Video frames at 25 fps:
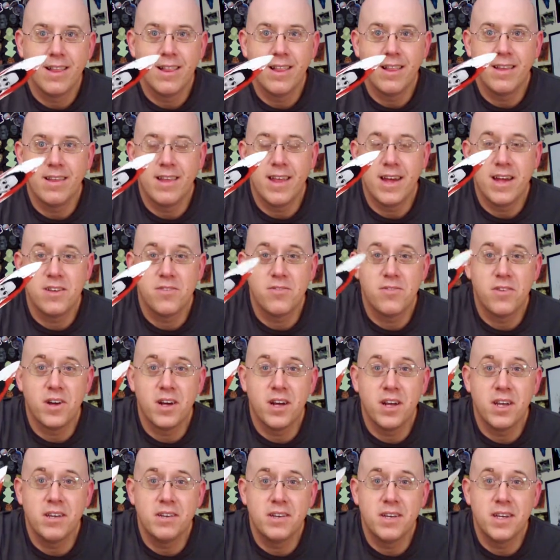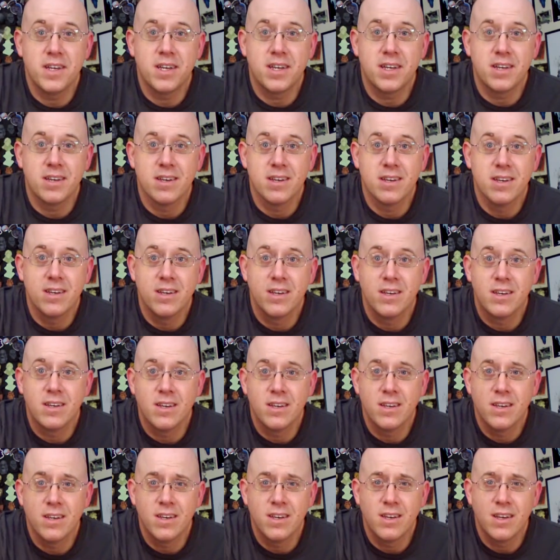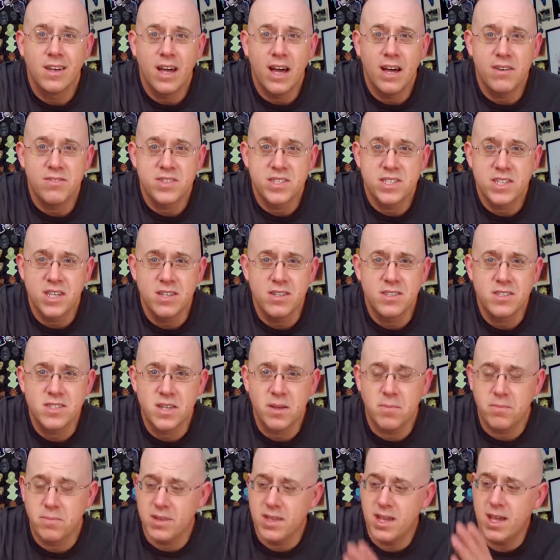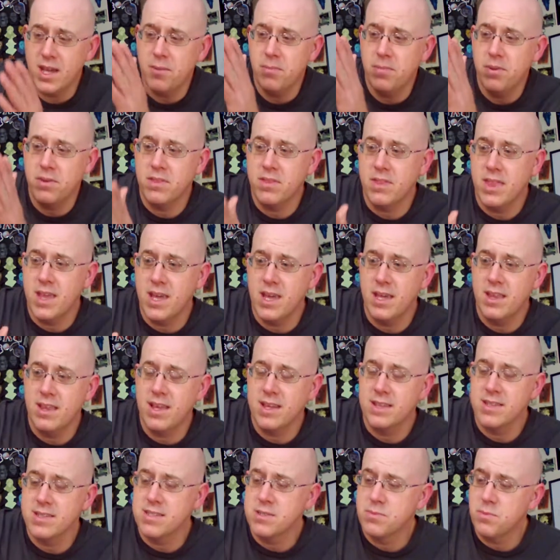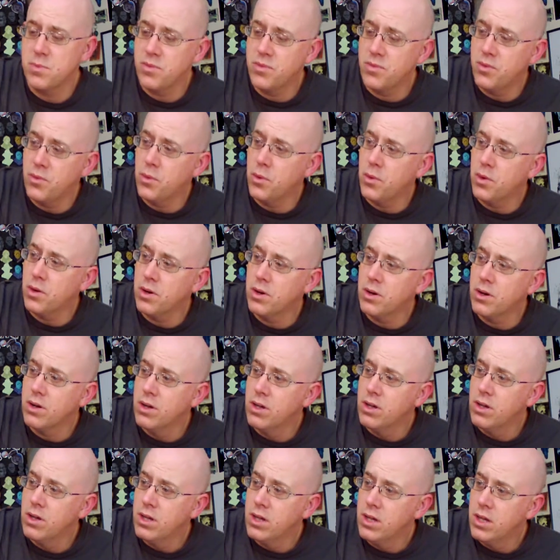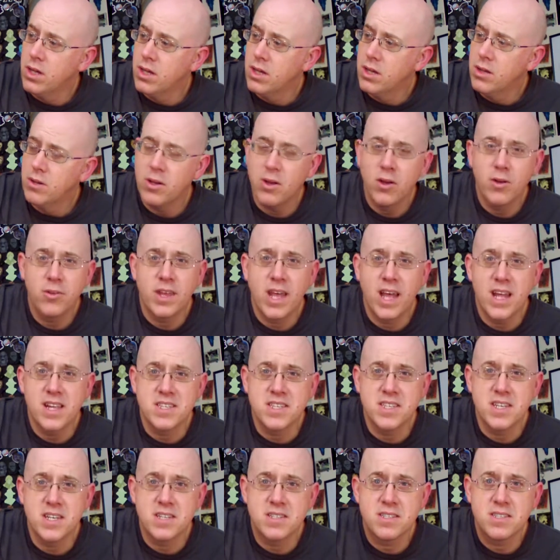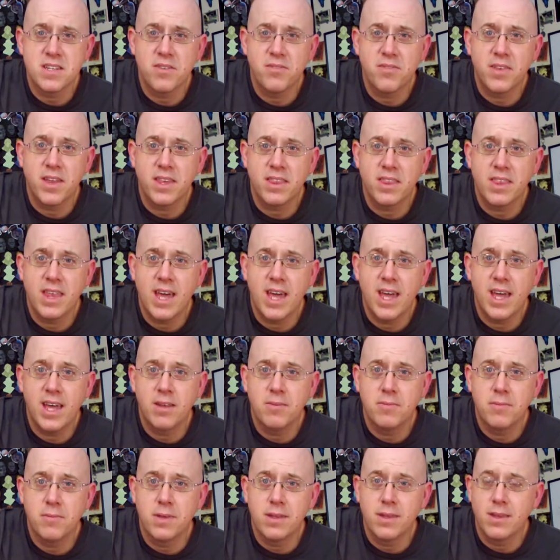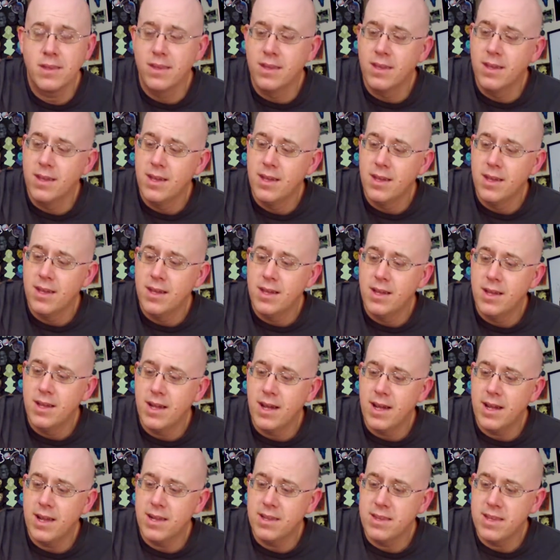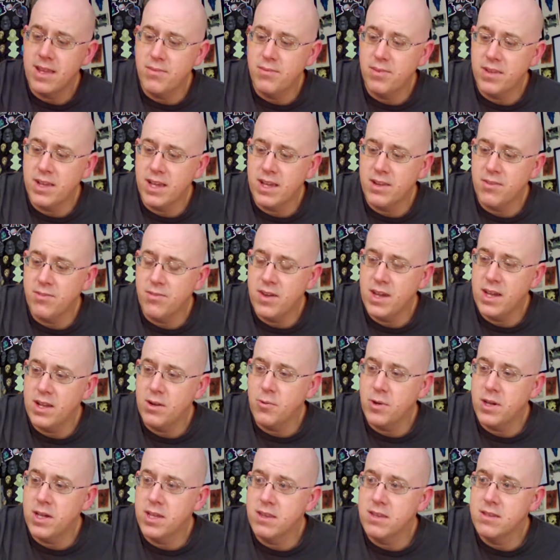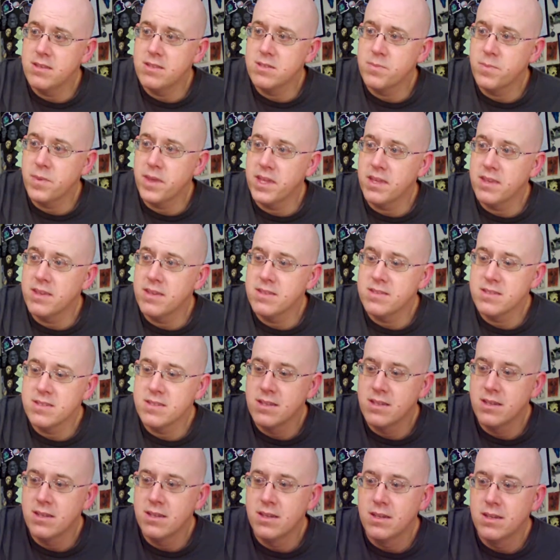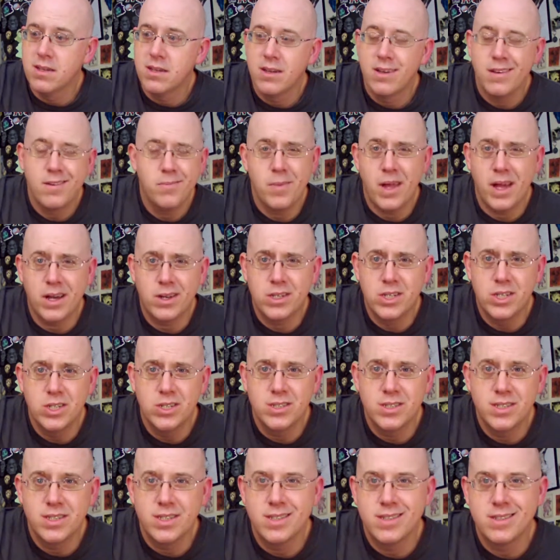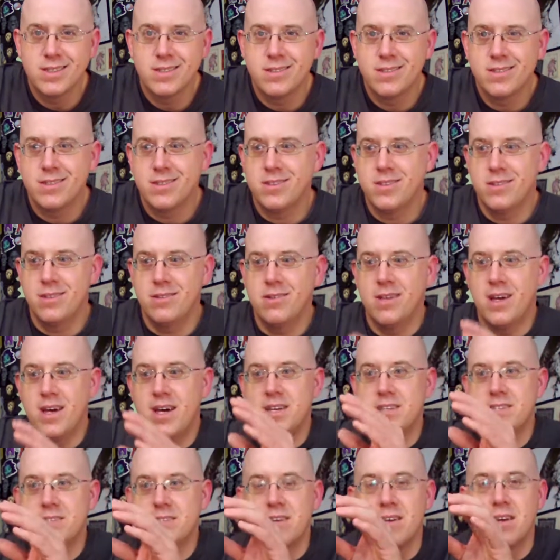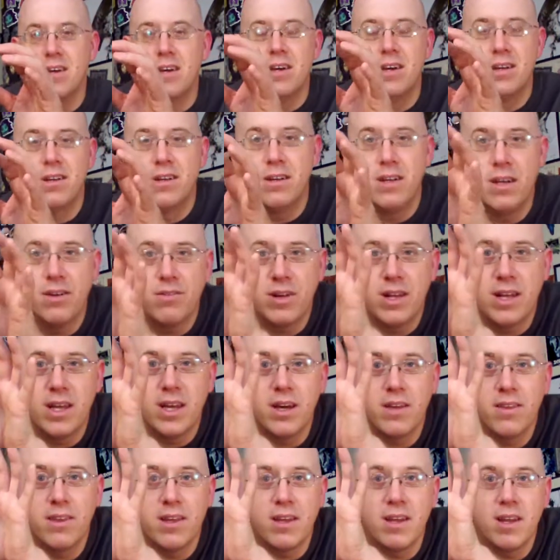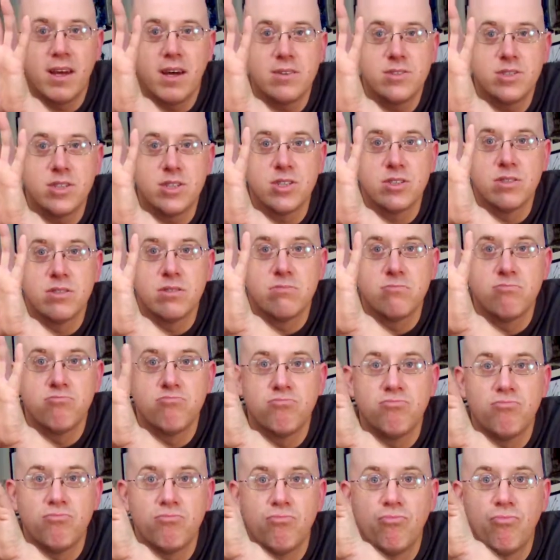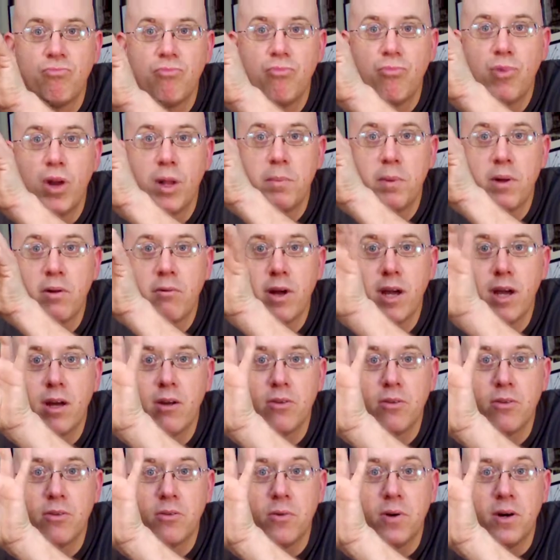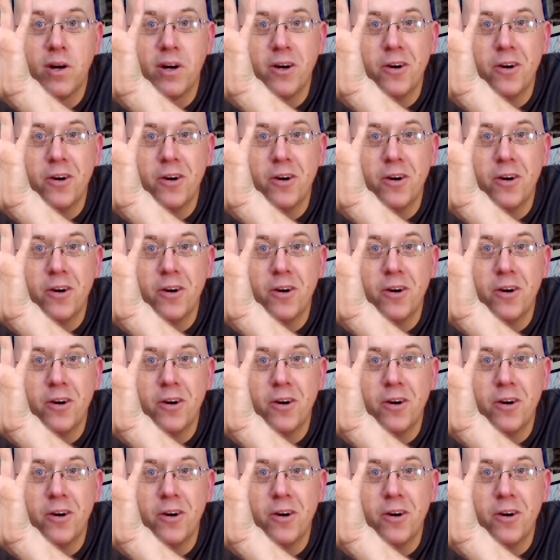That is very unique. I've seen some type of thing like this before on Etsy and stuff like that. I definitely got to find a way to display this. I'm not going to use it. It's too nice. Then every now and then I'll just flip it around on the wall.